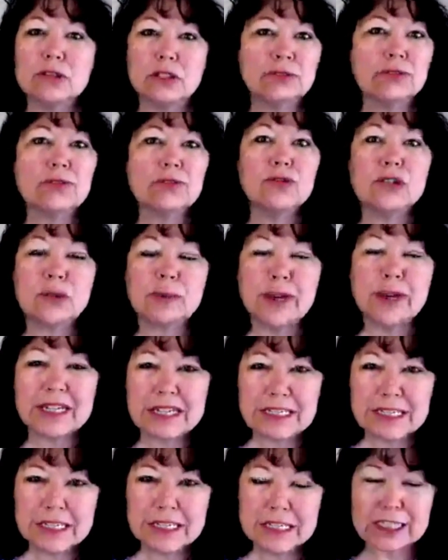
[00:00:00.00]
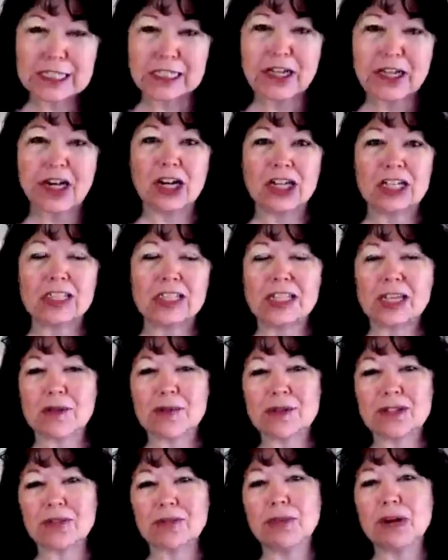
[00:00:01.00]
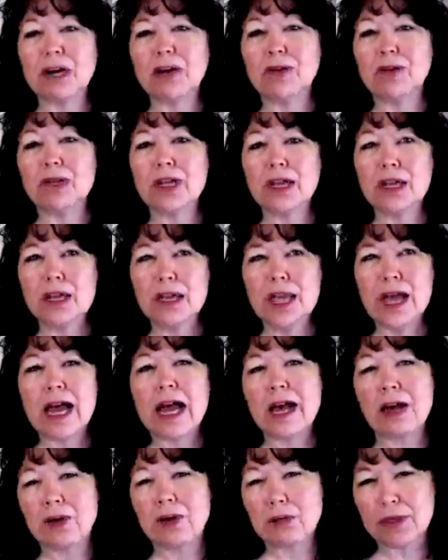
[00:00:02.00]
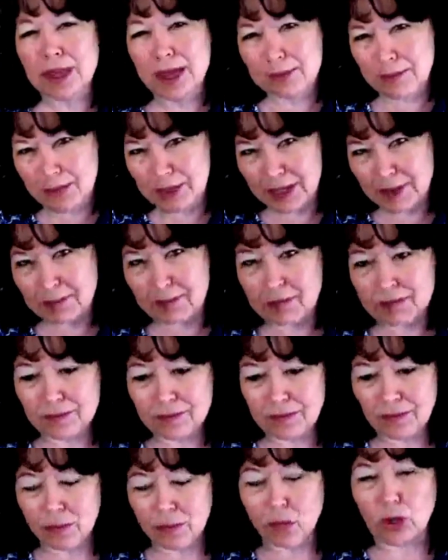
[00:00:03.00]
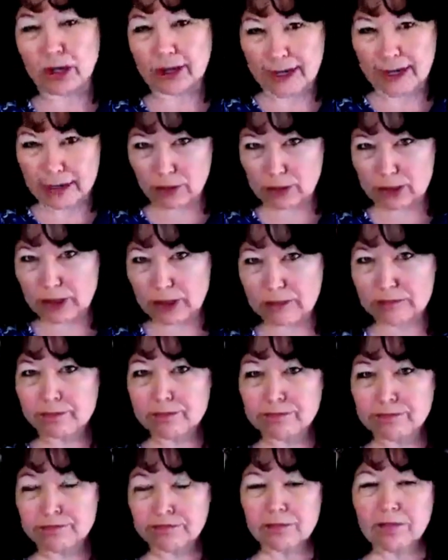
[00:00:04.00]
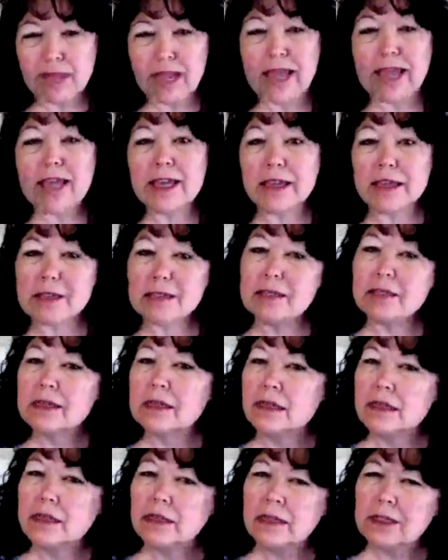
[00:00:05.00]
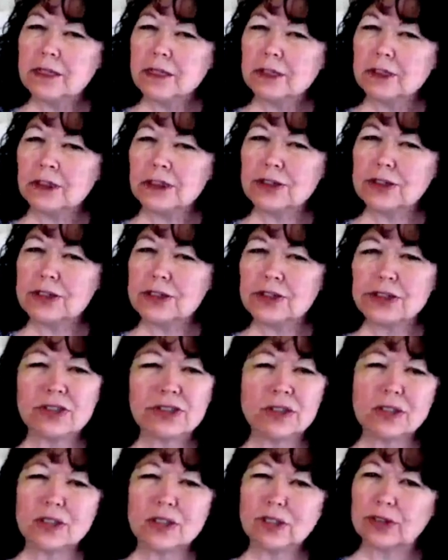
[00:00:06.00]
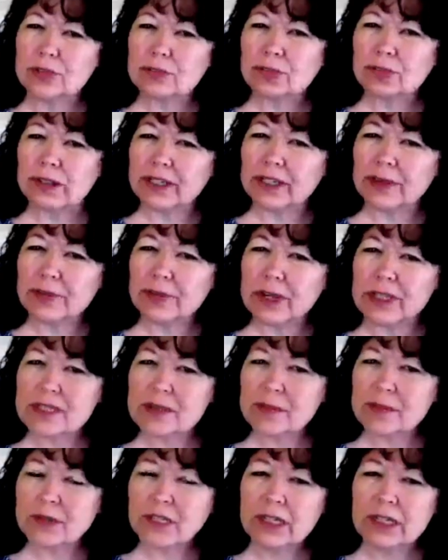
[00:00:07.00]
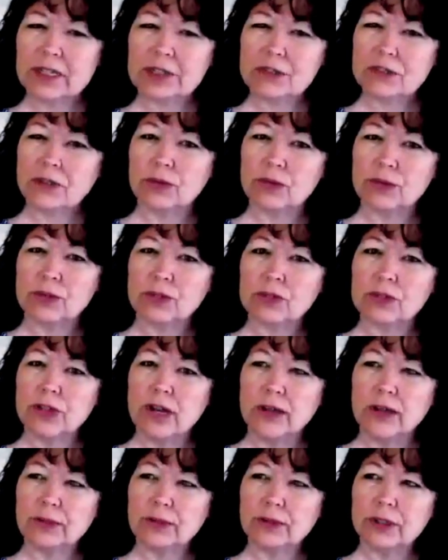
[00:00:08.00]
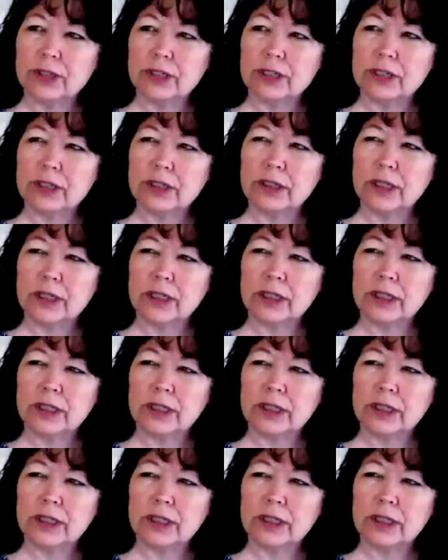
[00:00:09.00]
give you some ideas and concepts about how that might work out. And you're just playing in possibilities, so you're not really